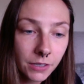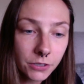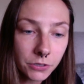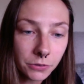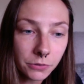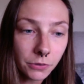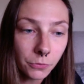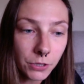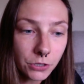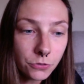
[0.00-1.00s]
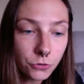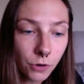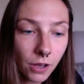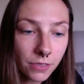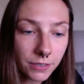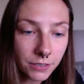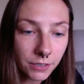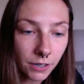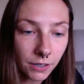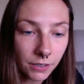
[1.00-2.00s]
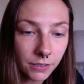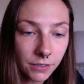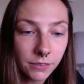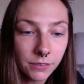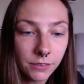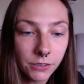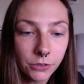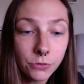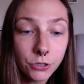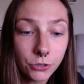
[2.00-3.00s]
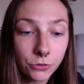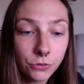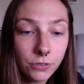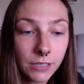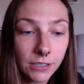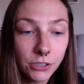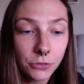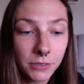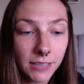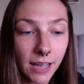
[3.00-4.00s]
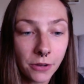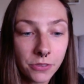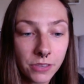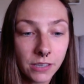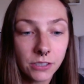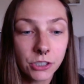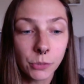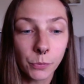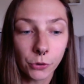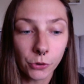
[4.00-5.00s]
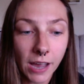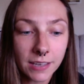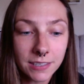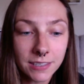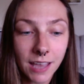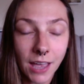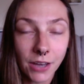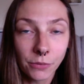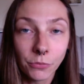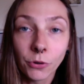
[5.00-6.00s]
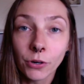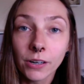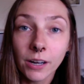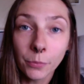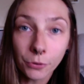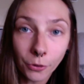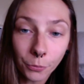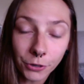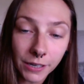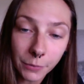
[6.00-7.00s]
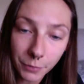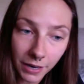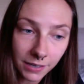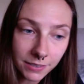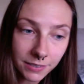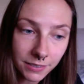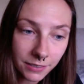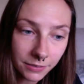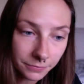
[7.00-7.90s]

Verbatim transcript: So when you draw this card, you too need to allow things to progress at a more appropriate pace.